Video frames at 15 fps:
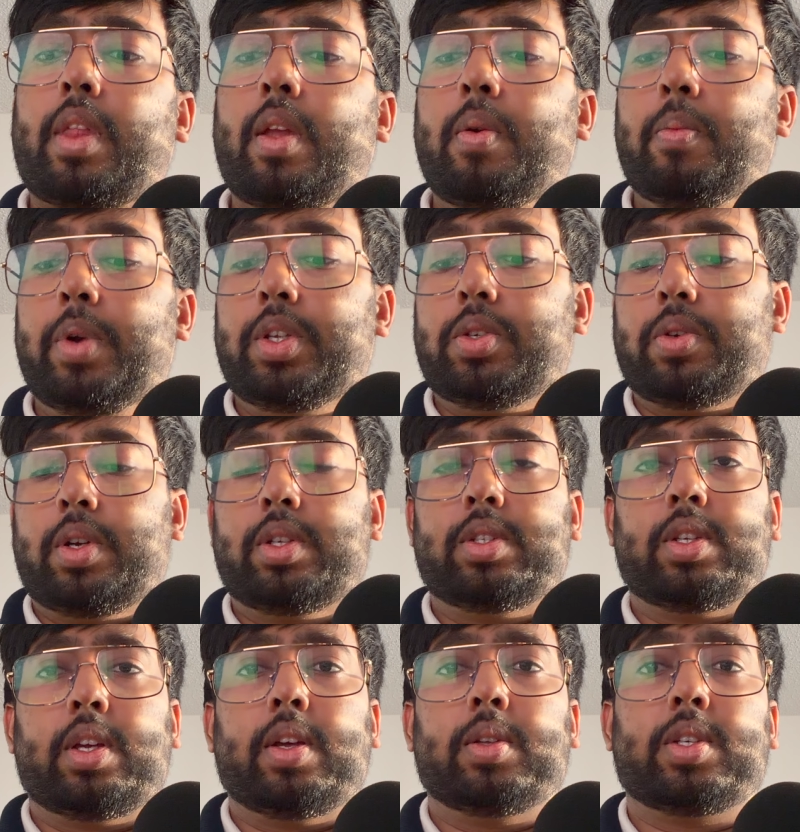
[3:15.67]
which was
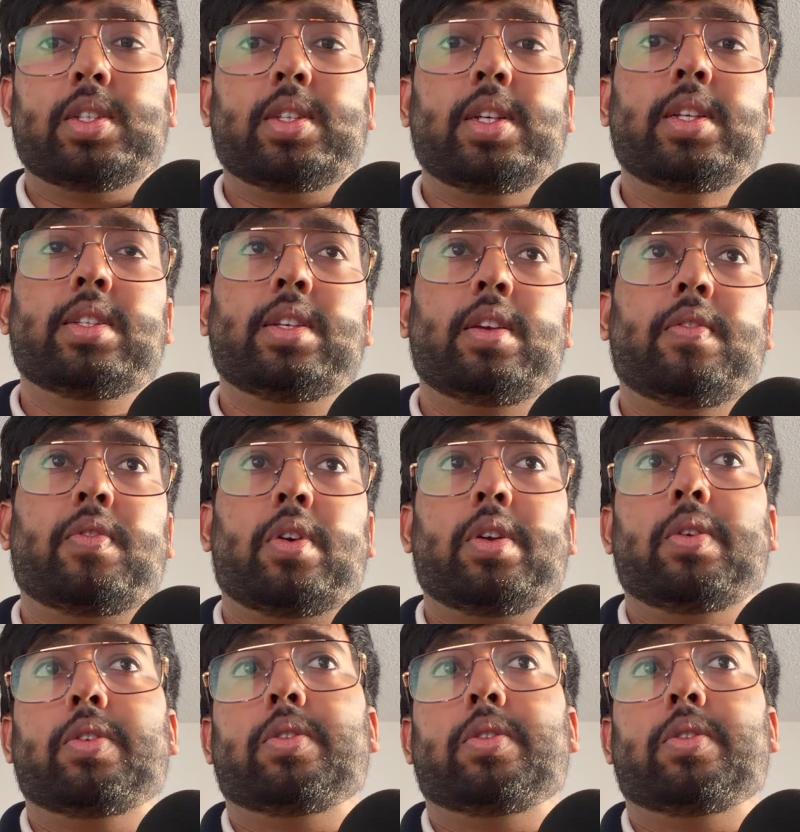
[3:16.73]
easy for you